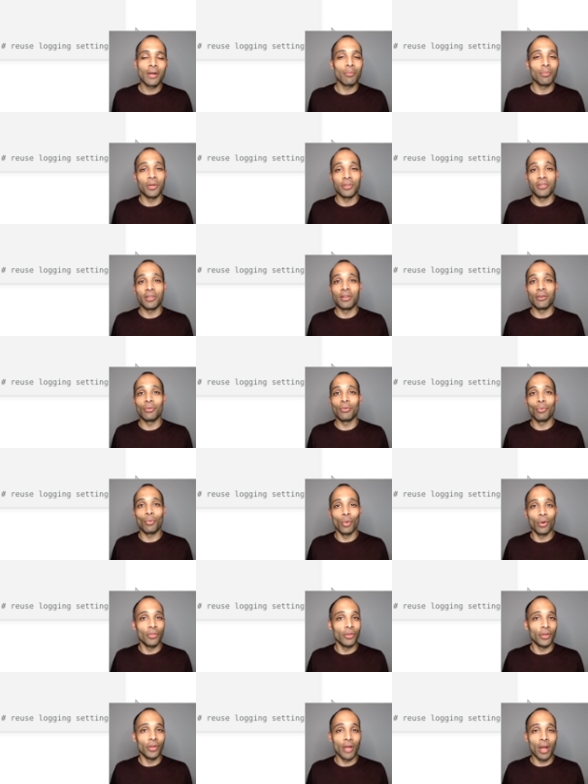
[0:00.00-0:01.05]
But then
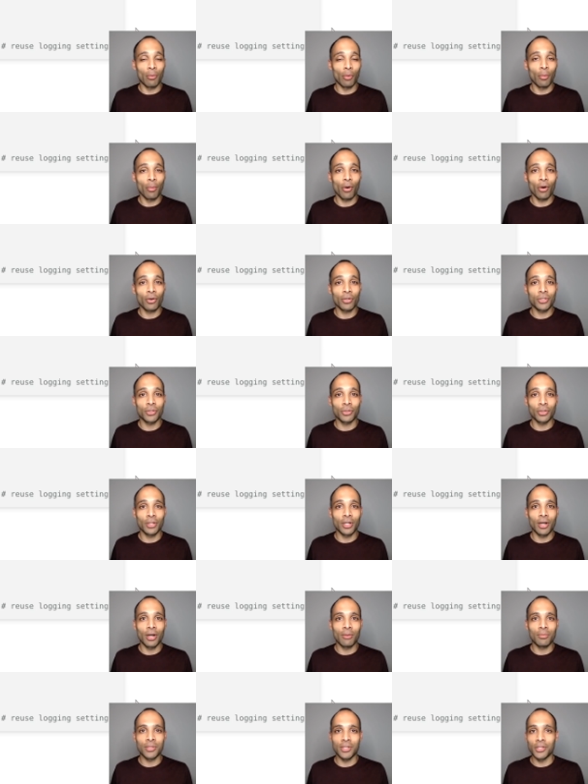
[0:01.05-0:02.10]
when the YAML parser
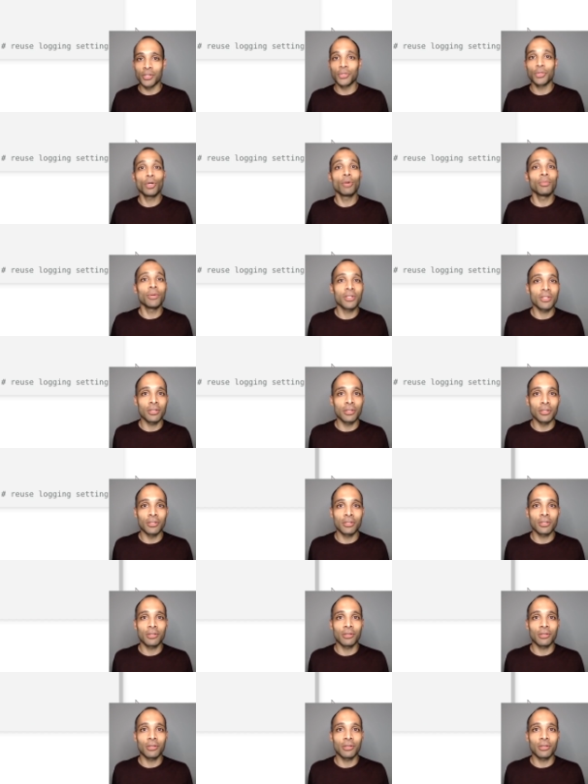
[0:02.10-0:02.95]
comes and interprets this,